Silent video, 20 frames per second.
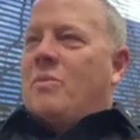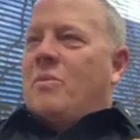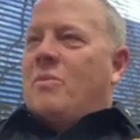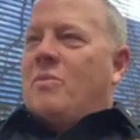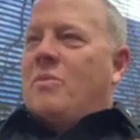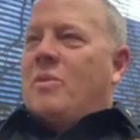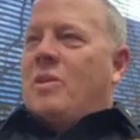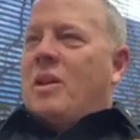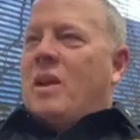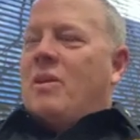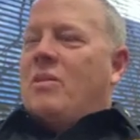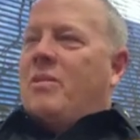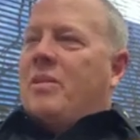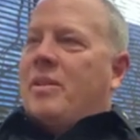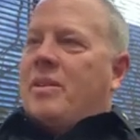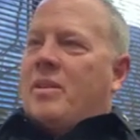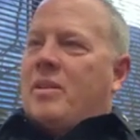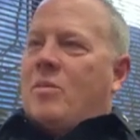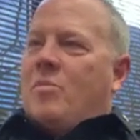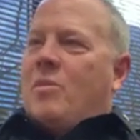We, we now
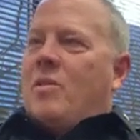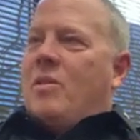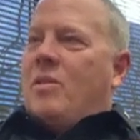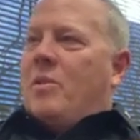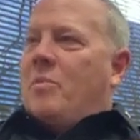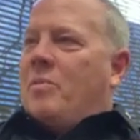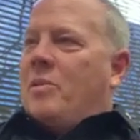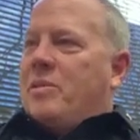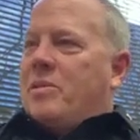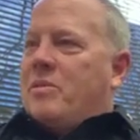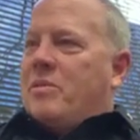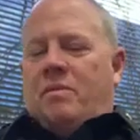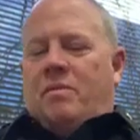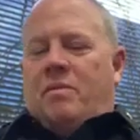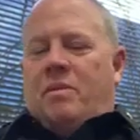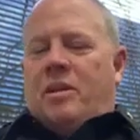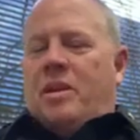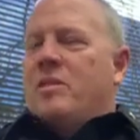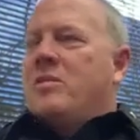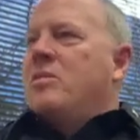look at community police
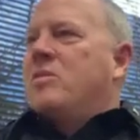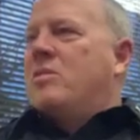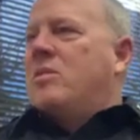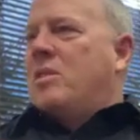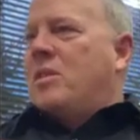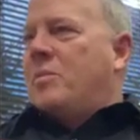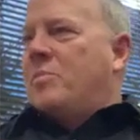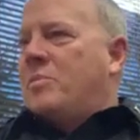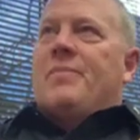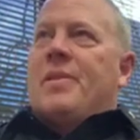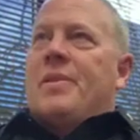relationship.